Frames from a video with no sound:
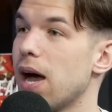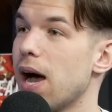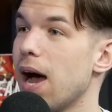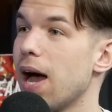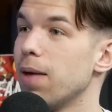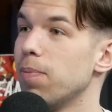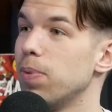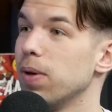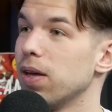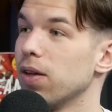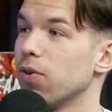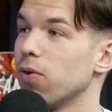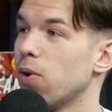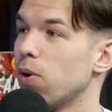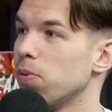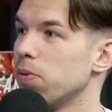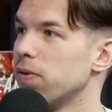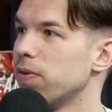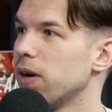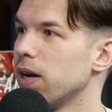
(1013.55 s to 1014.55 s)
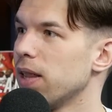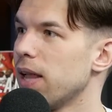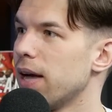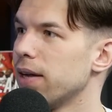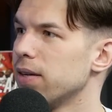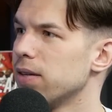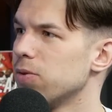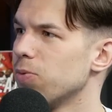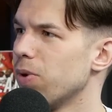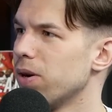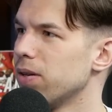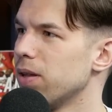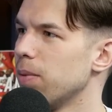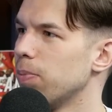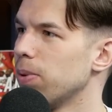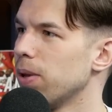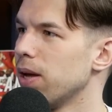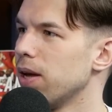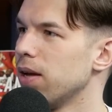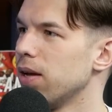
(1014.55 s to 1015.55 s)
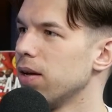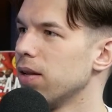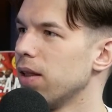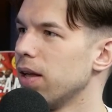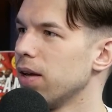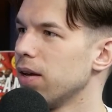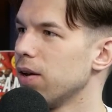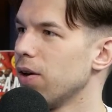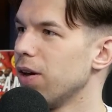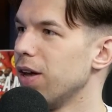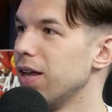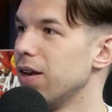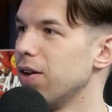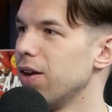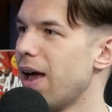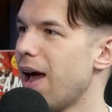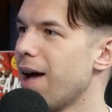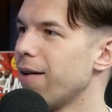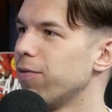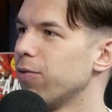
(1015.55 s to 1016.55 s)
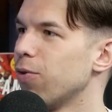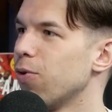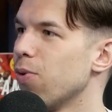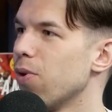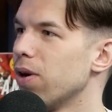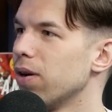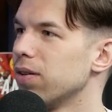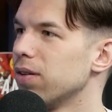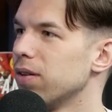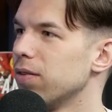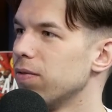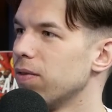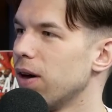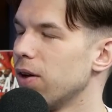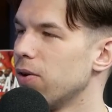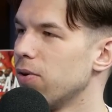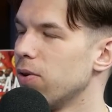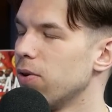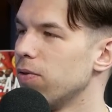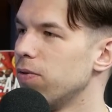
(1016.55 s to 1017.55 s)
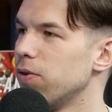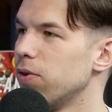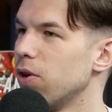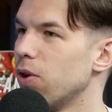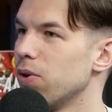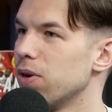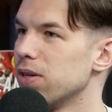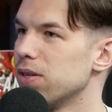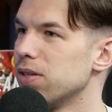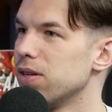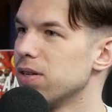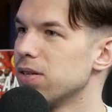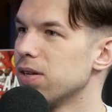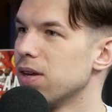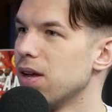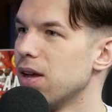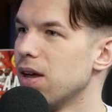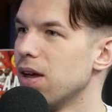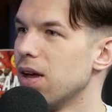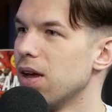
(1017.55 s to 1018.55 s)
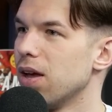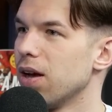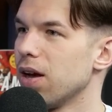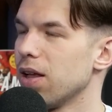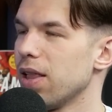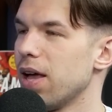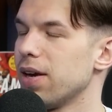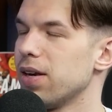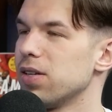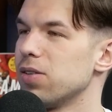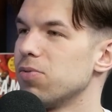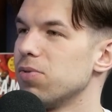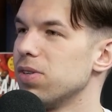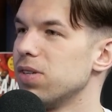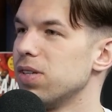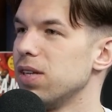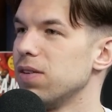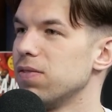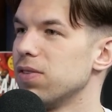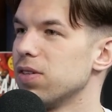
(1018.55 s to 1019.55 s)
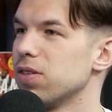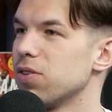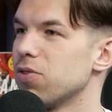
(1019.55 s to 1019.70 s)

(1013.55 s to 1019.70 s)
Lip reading: high pick and roll with Kalates, where they play like in a half court. I don't know if you noticed this, Kalates receives a